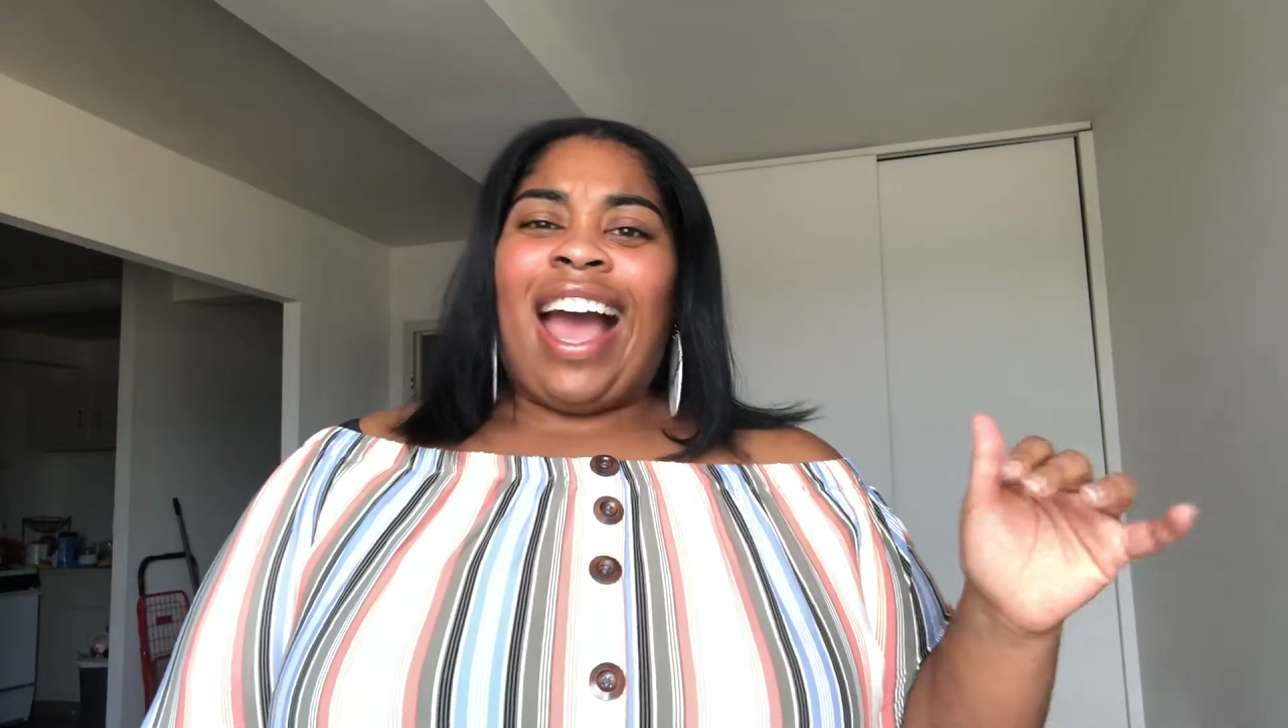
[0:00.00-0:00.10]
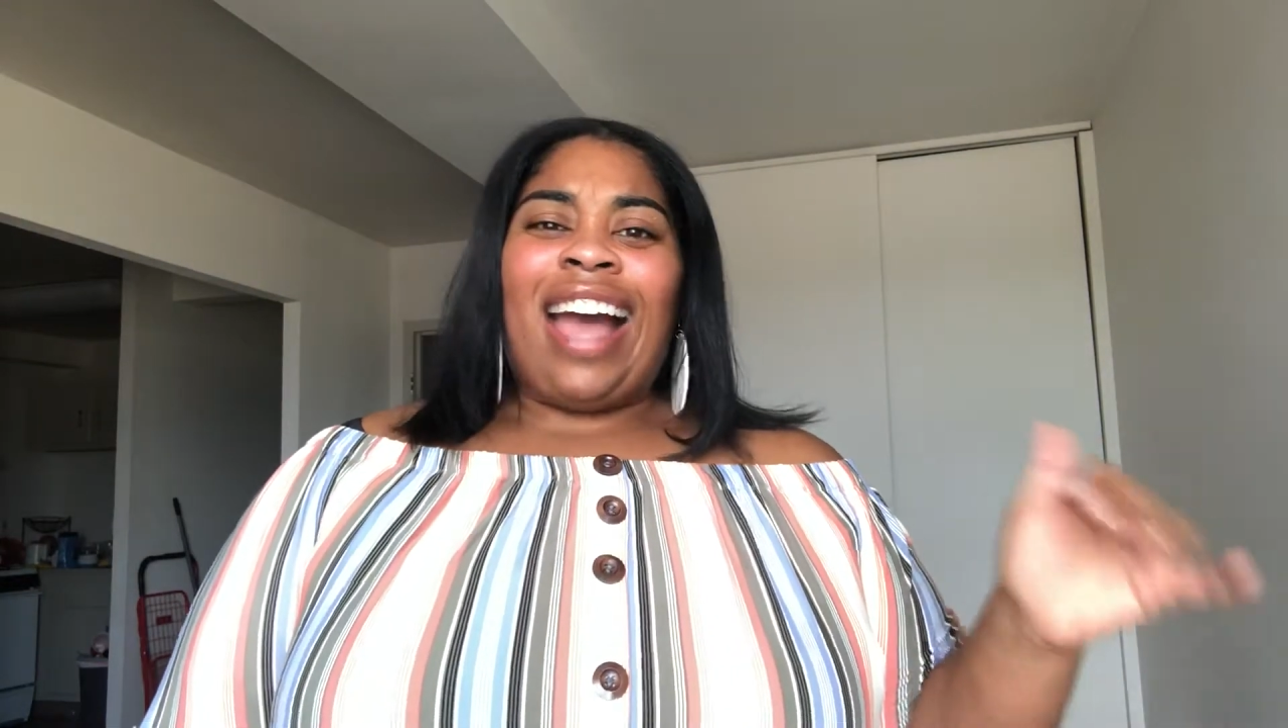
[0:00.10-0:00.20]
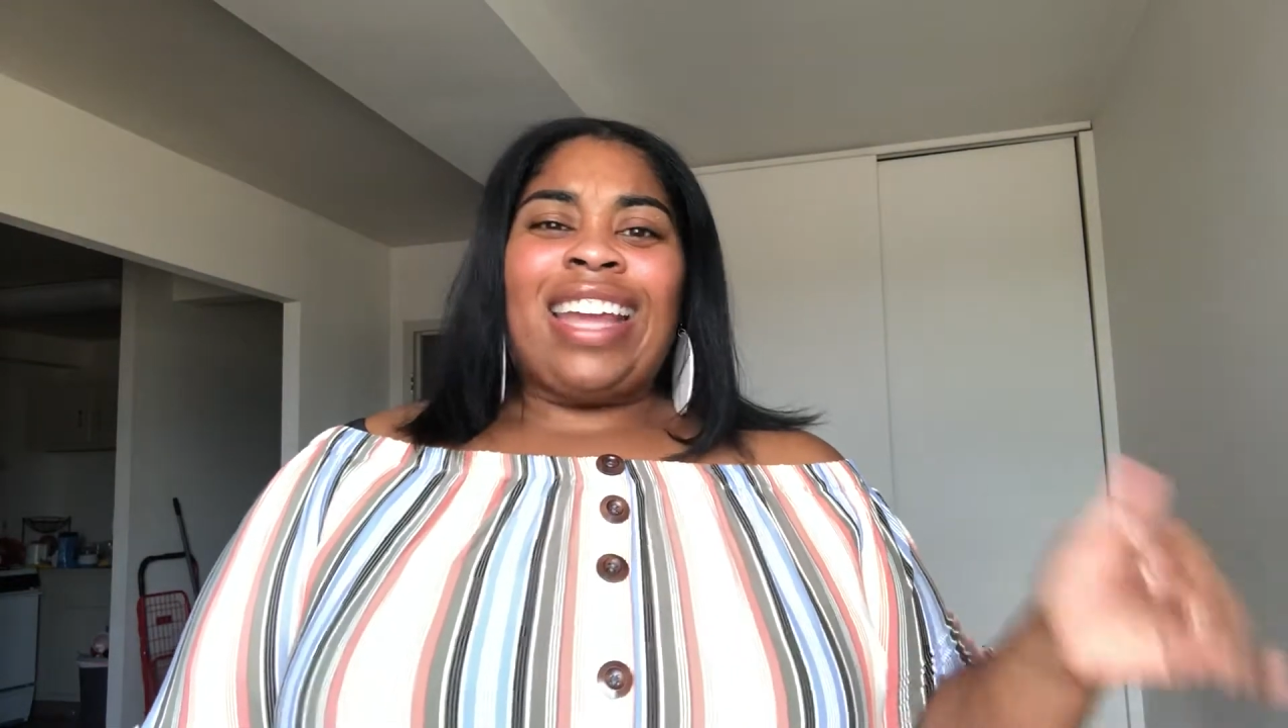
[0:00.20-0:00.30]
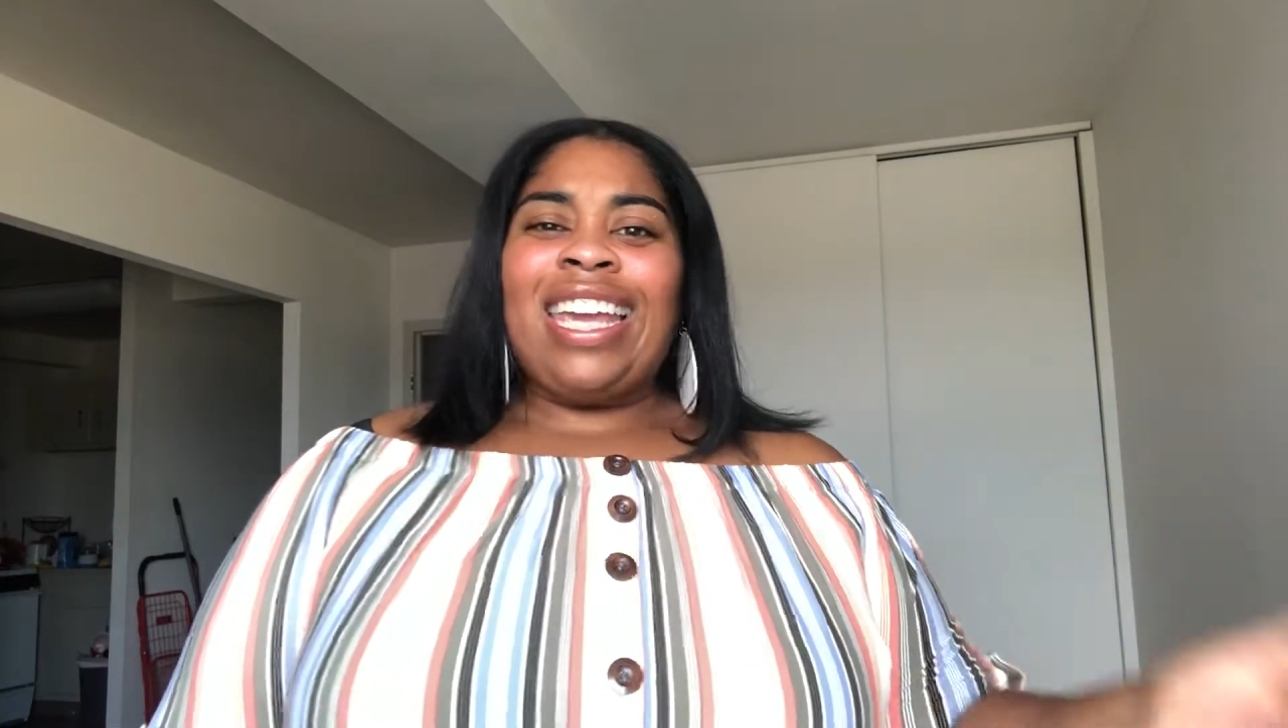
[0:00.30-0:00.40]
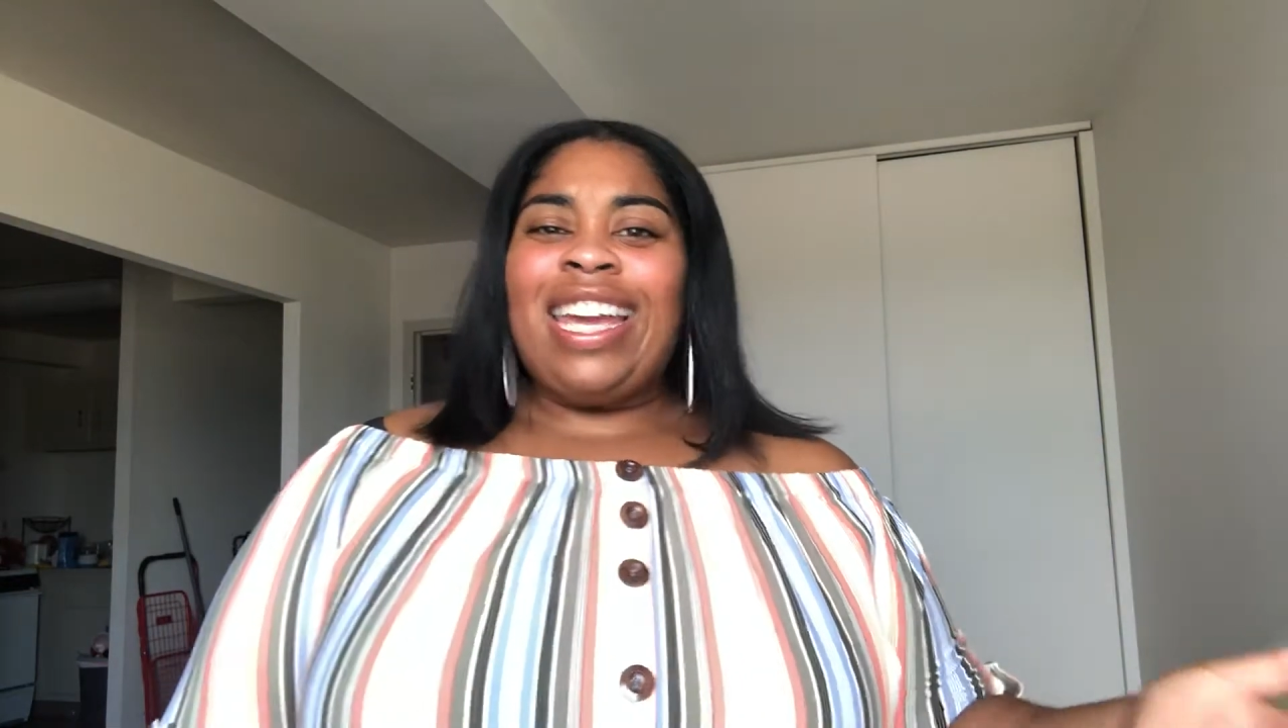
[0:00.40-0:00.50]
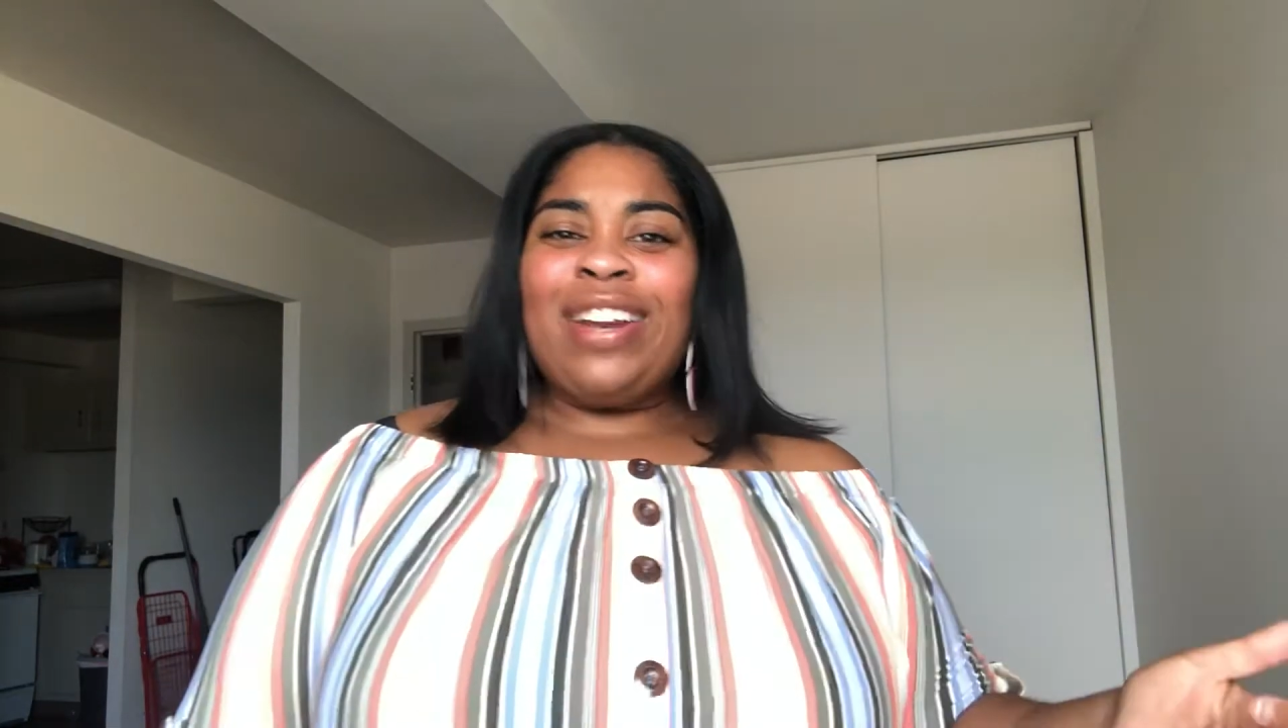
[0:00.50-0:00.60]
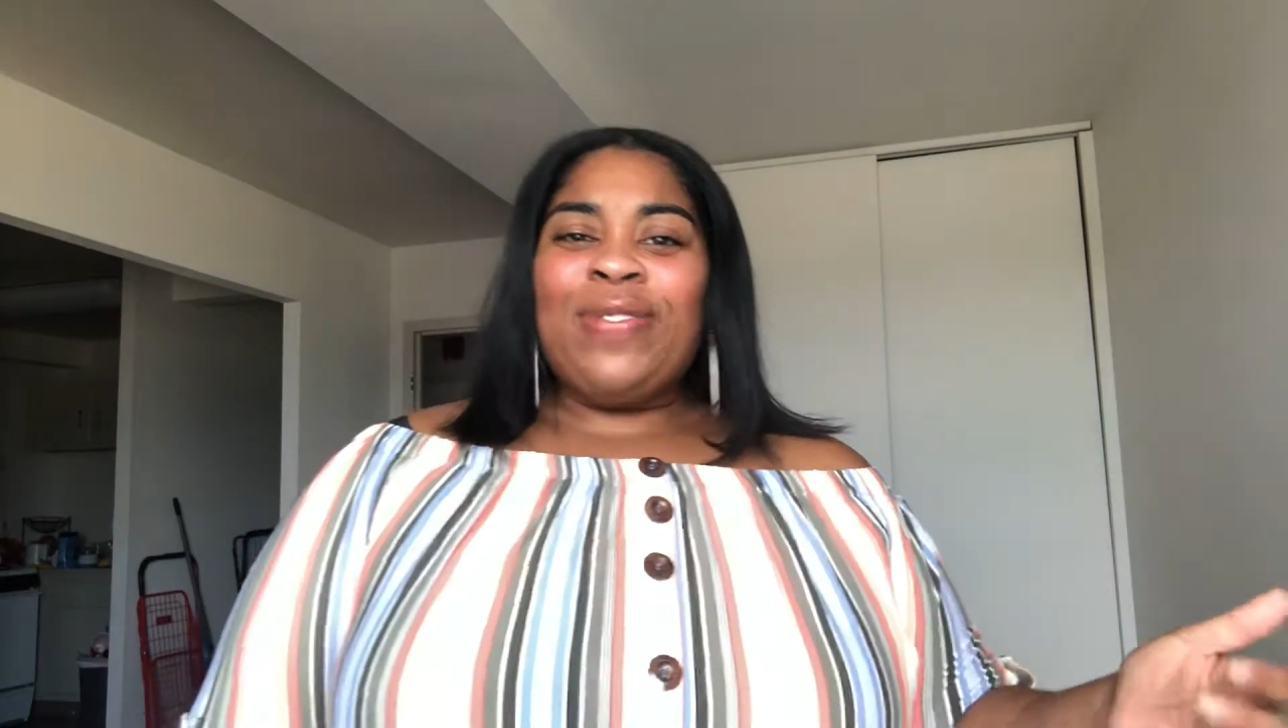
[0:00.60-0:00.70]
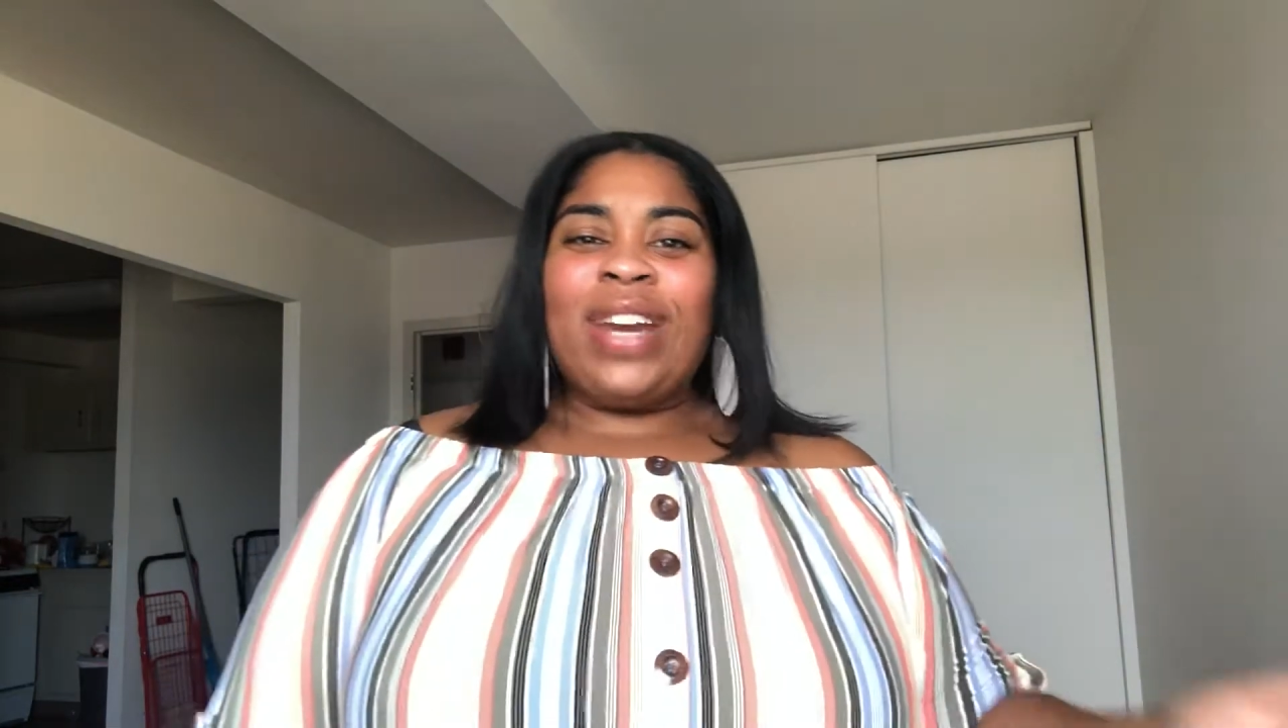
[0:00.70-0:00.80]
I can't